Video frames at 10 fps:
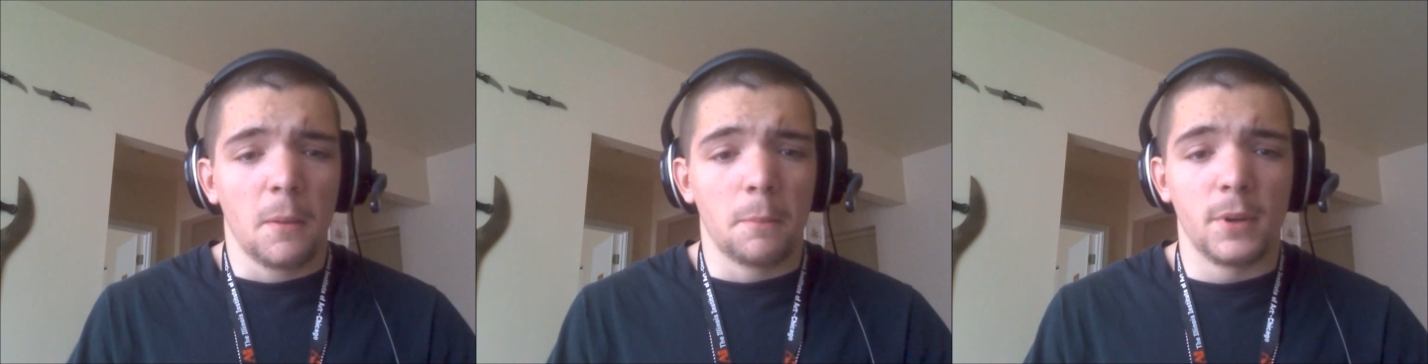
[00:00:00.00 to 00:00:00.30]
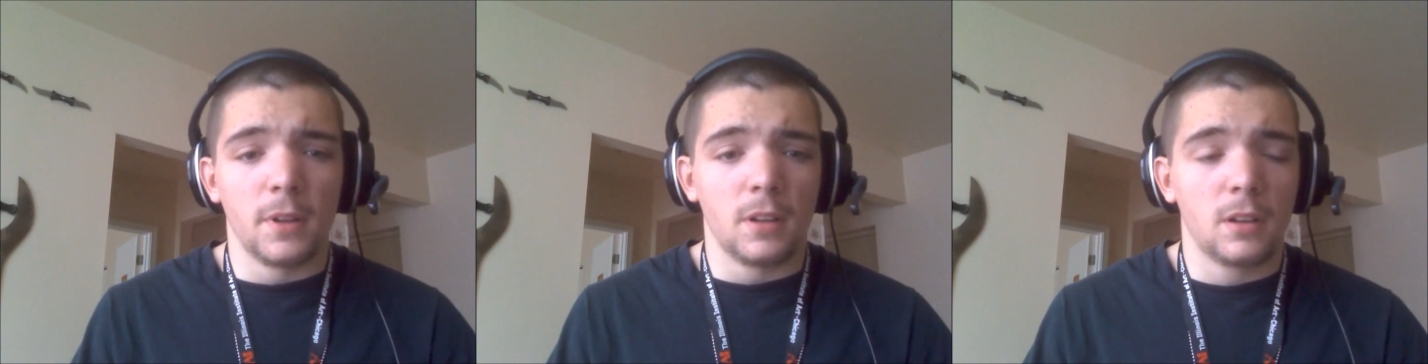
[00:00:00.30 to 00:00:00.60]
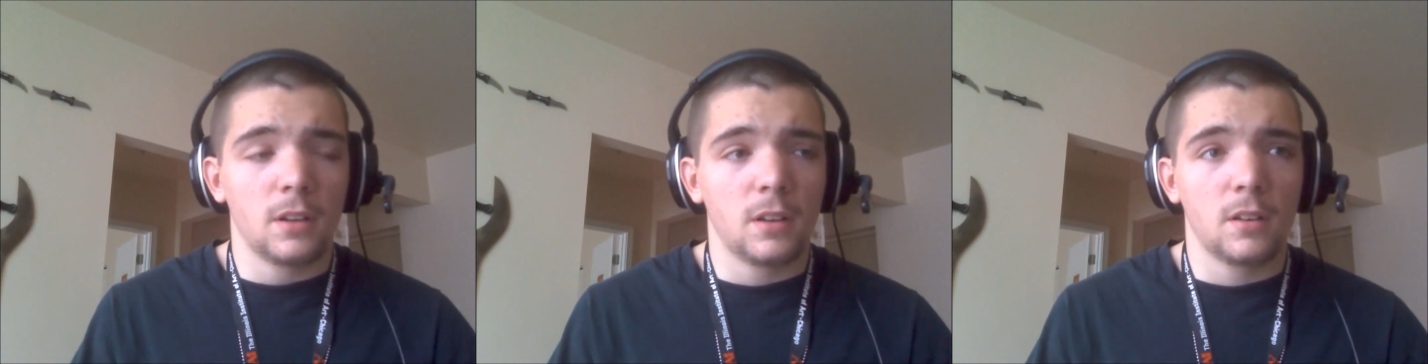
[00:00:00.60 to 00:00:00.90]
but
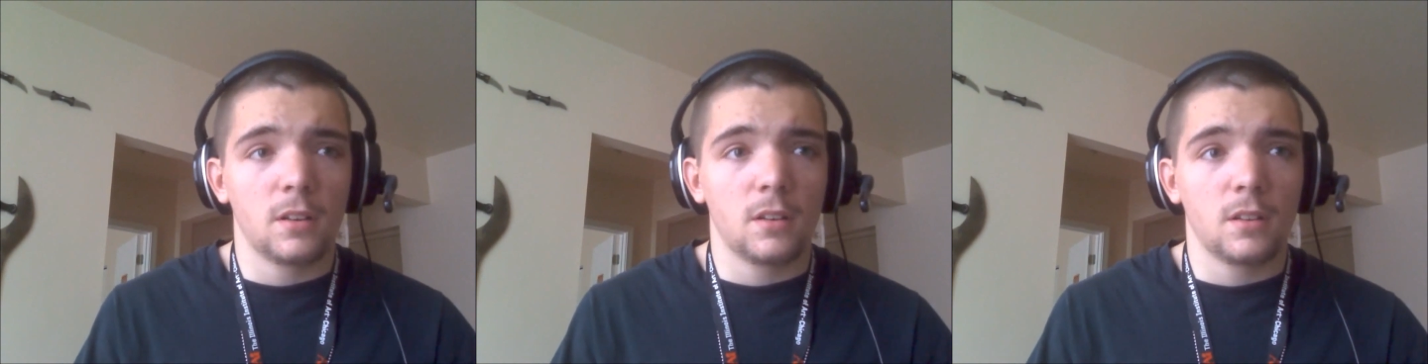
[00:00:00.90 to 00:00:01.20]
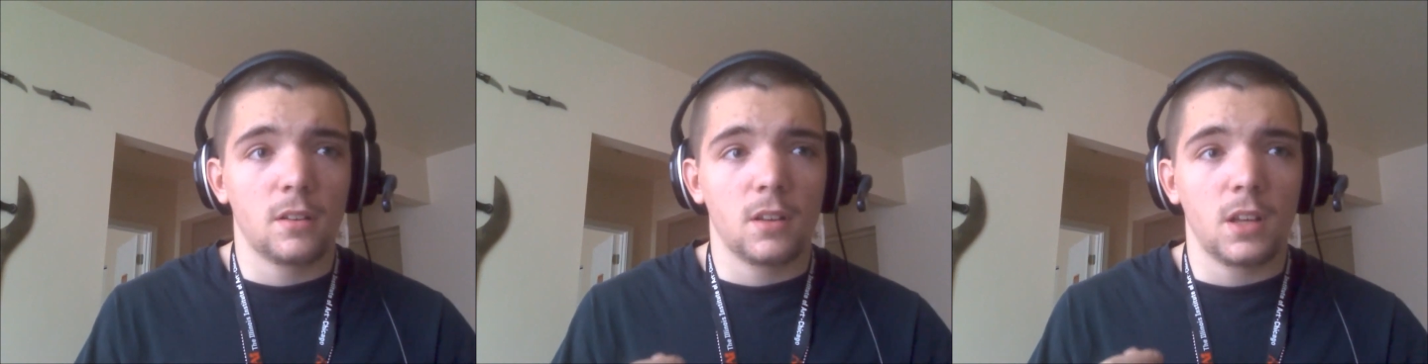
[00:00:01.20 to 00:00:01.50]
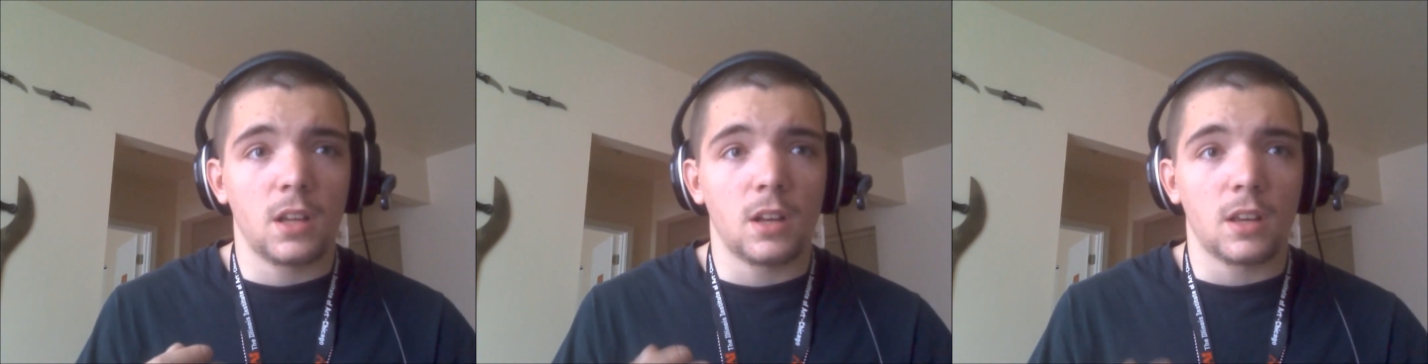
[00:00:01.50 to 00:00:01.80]

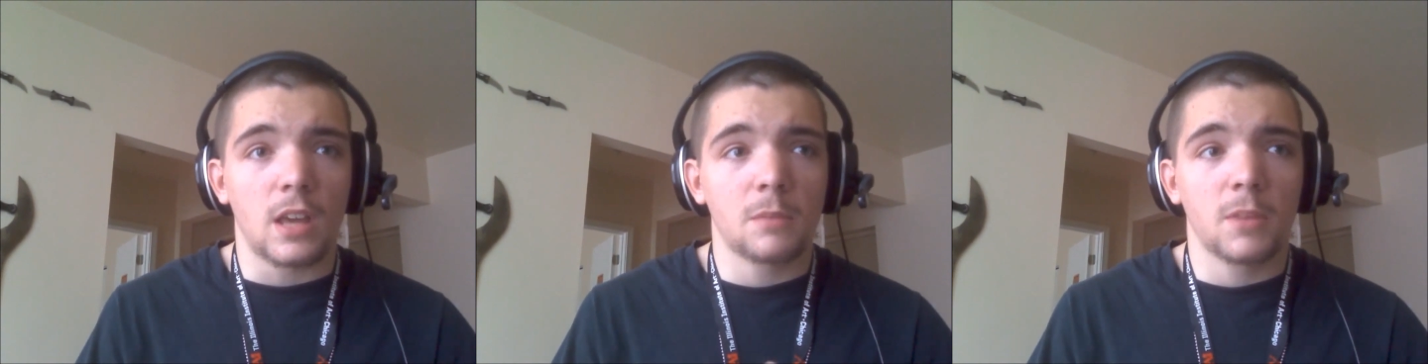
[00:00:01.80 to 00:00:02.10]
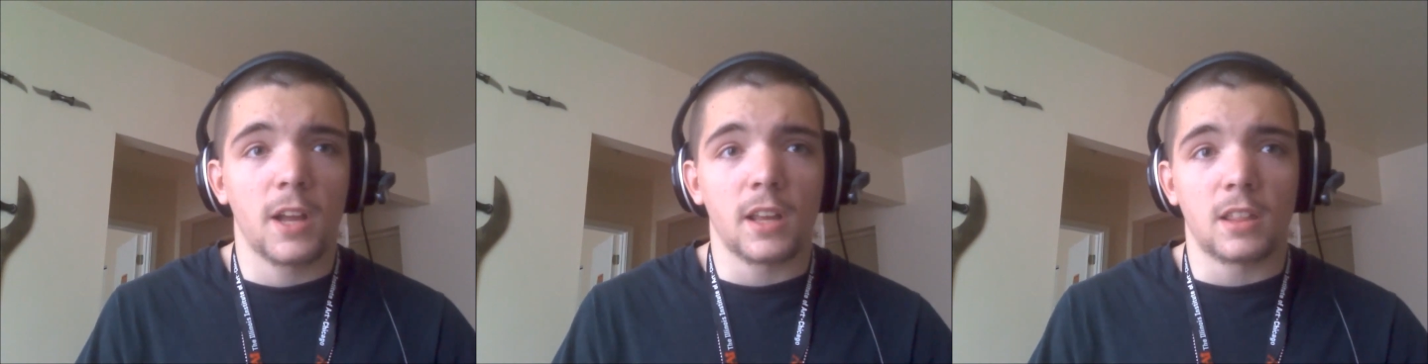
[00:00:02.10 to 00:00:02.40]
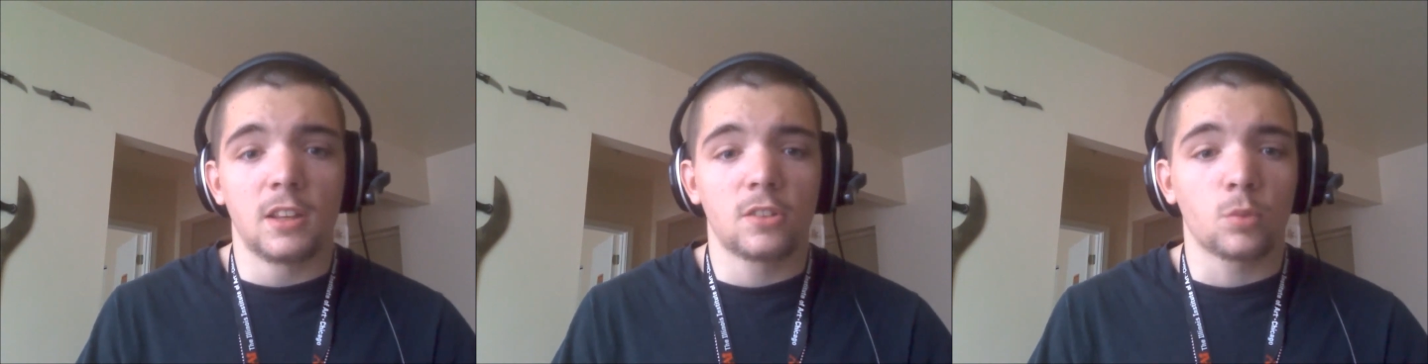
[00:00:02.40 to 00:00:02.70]
in a game like
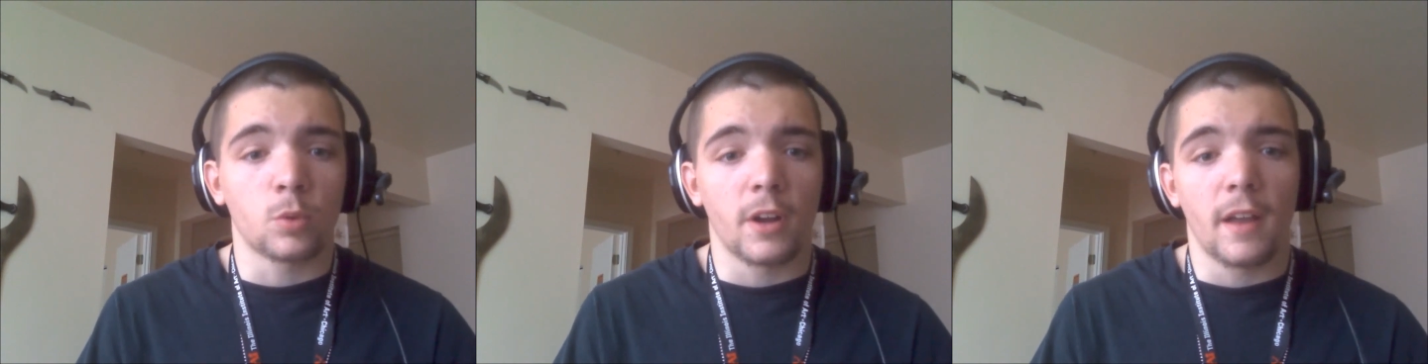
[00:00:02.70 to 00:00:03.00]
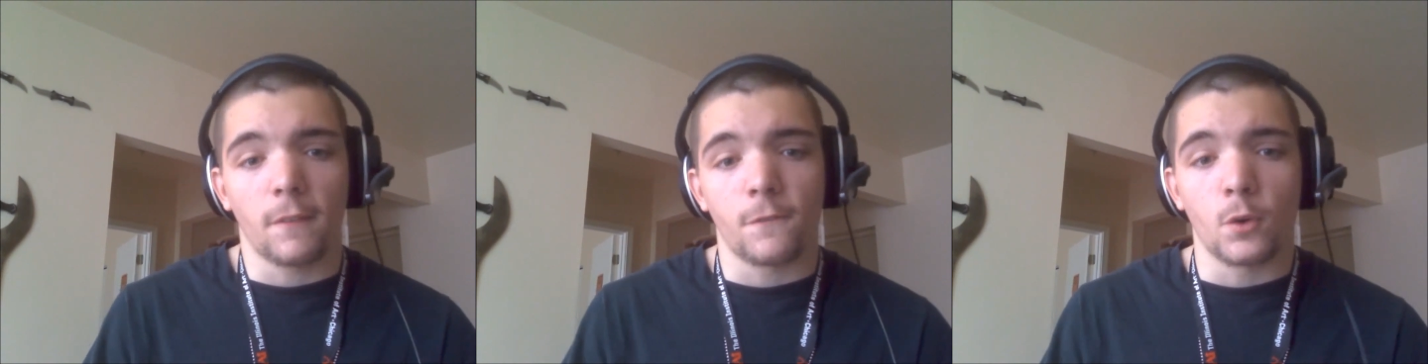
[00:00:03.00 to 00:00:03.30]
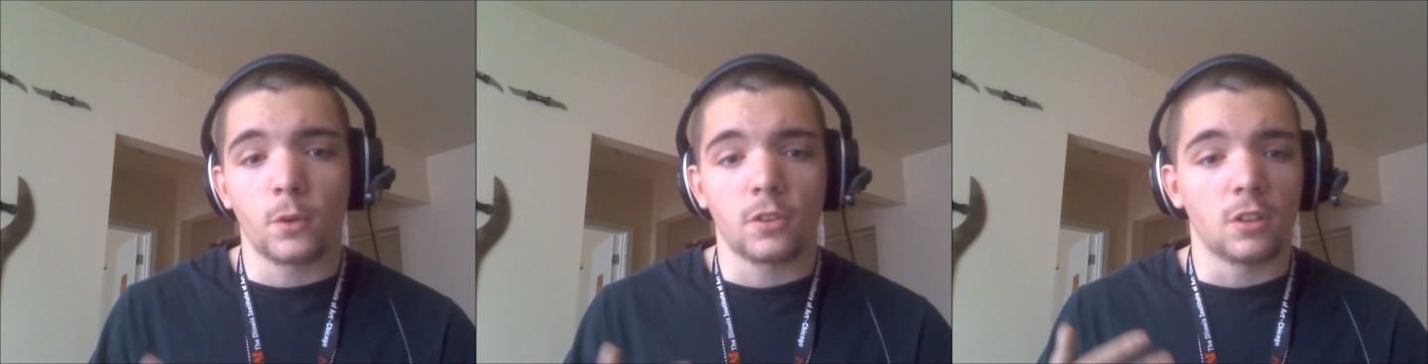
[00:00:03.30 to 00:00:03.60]
this where I have to
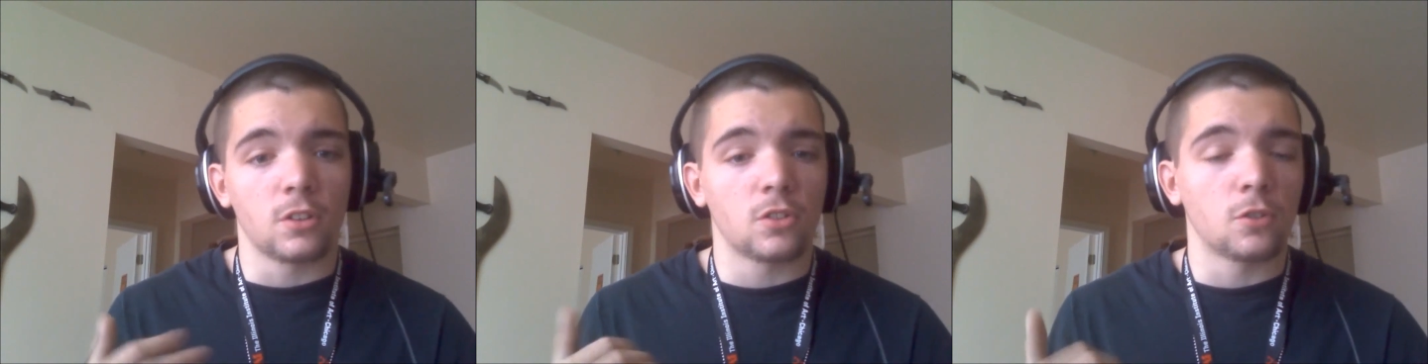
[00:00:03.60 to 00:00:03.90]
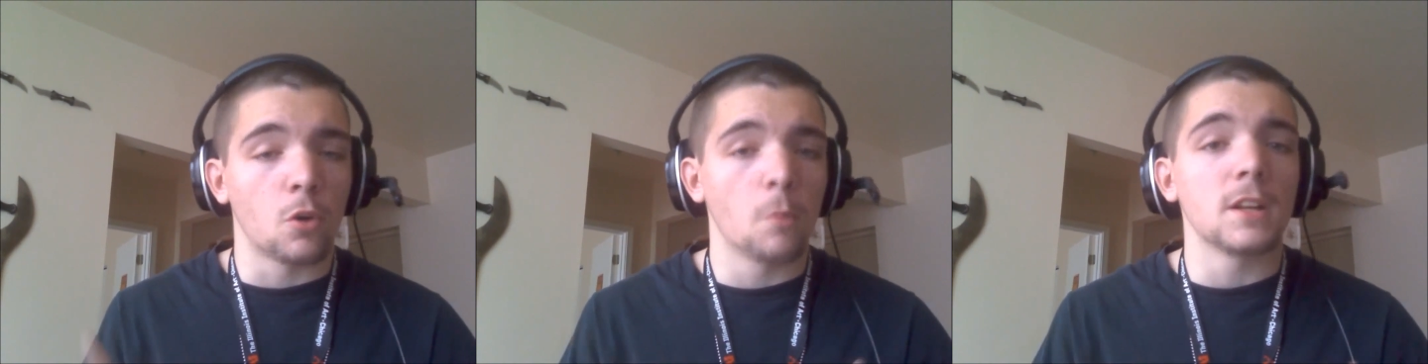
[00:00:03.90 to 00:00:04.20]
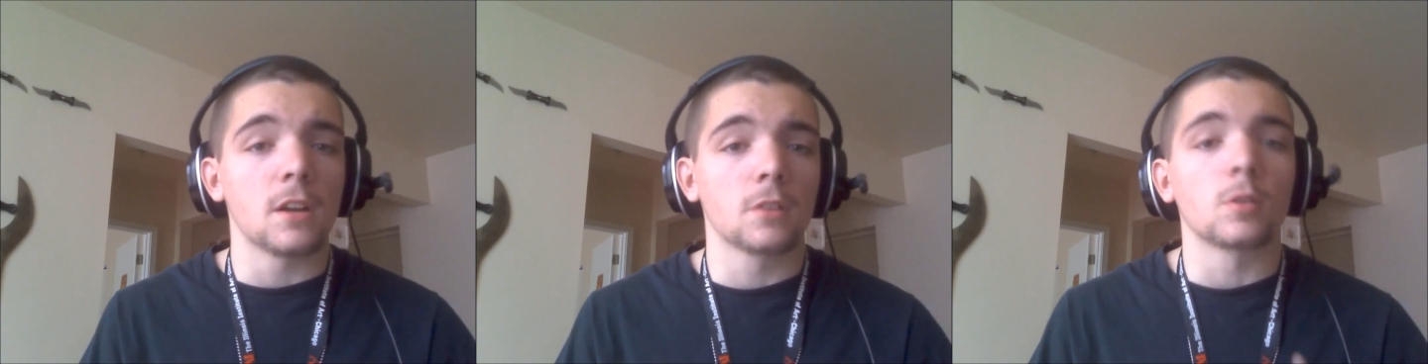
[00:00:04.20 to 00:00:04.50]
focus on so many
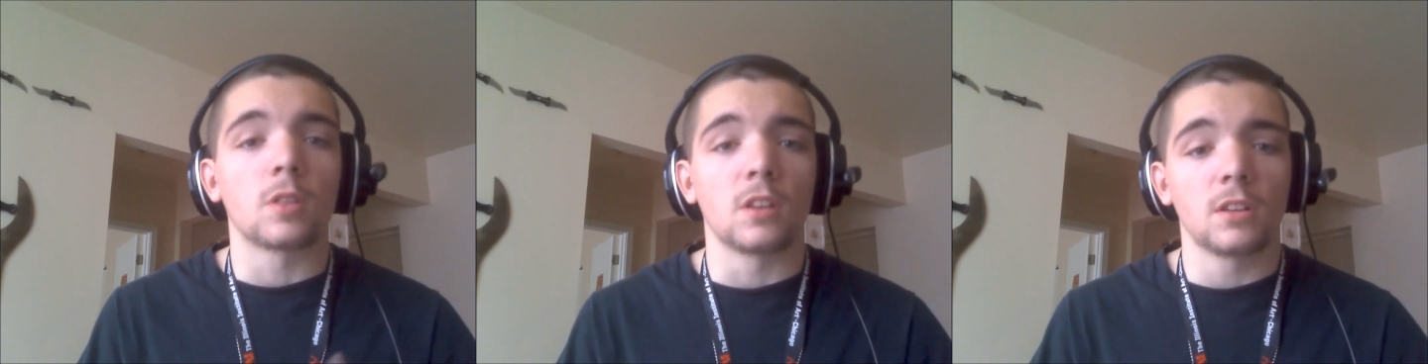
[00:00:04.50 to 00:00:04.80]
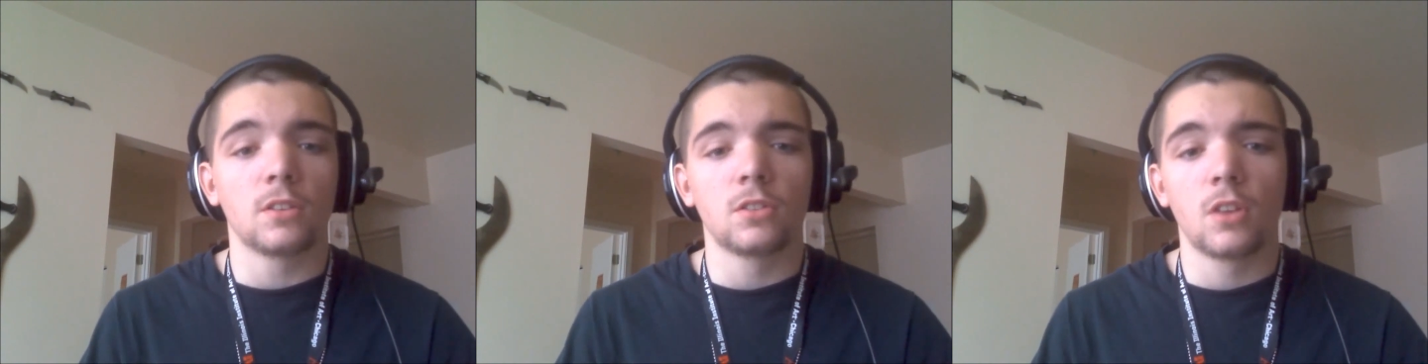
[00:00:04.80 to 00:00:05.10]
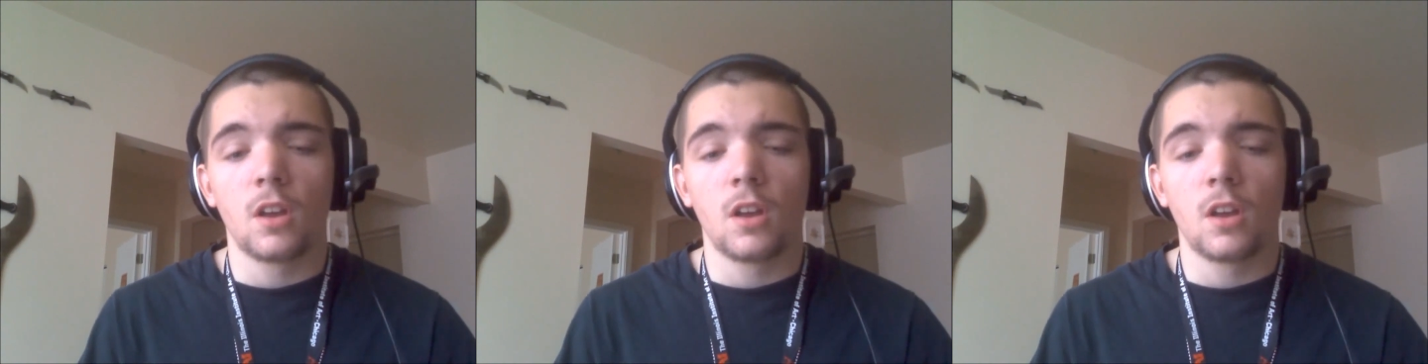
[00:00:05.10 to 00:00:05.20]
other things,